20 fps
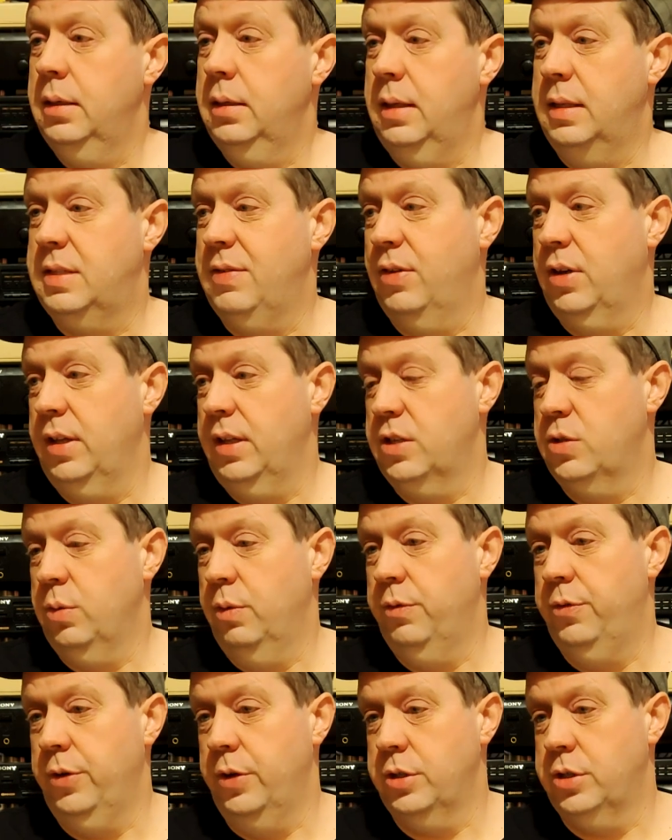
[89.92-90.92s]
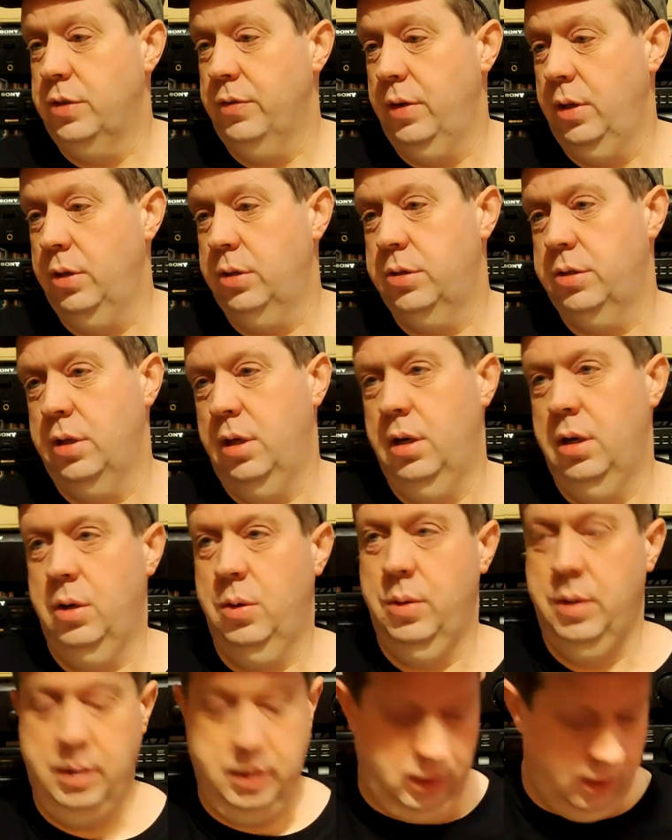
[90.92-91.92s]
have a look at this one first of all.
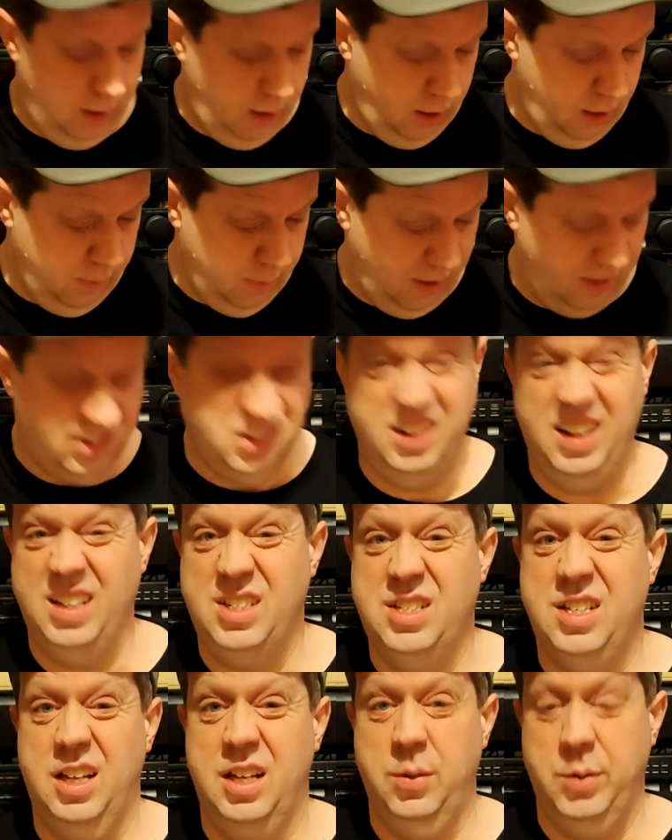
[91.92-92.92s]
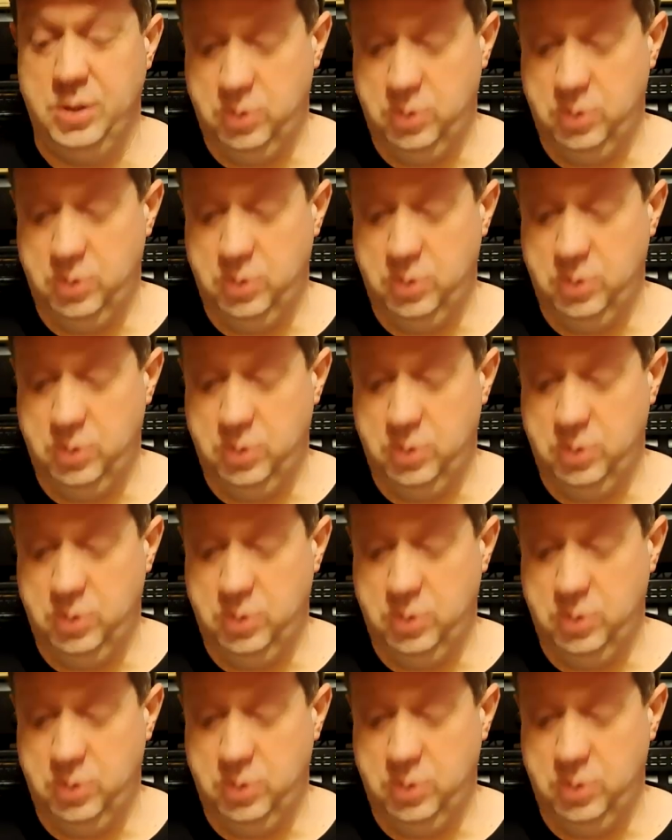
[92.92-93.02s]
So, actually, let's tell you